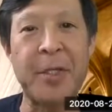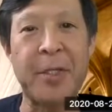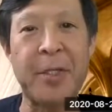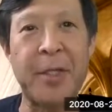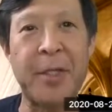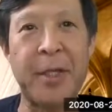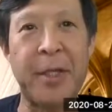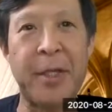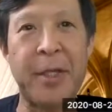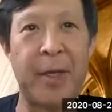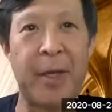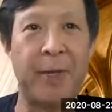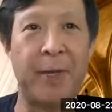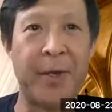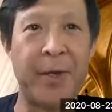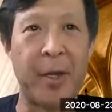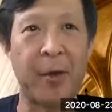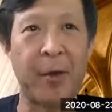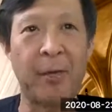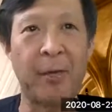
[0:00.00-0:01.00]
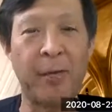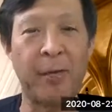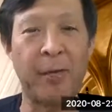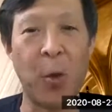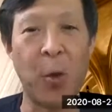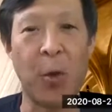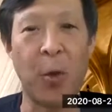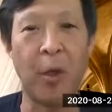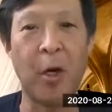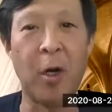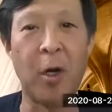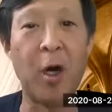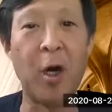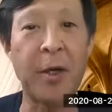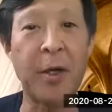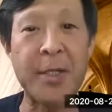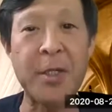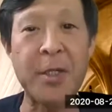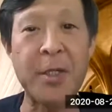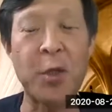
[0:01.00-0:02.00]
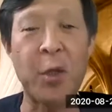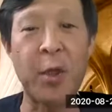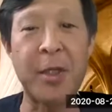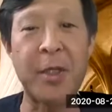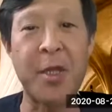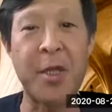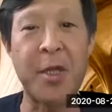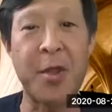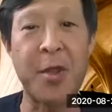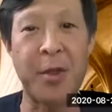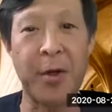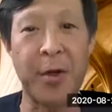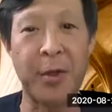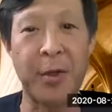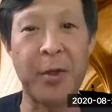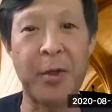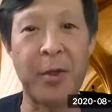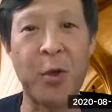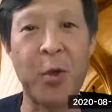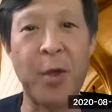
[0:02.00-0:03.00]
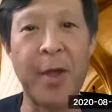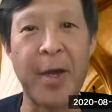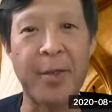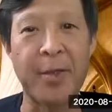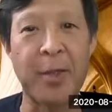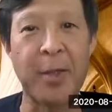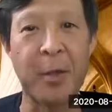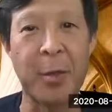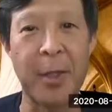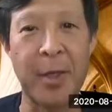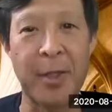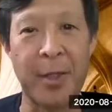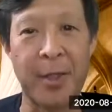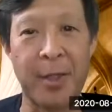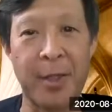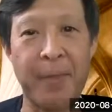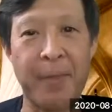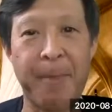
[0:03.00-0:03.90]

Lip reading: Sunday video for August 23rd, 2020.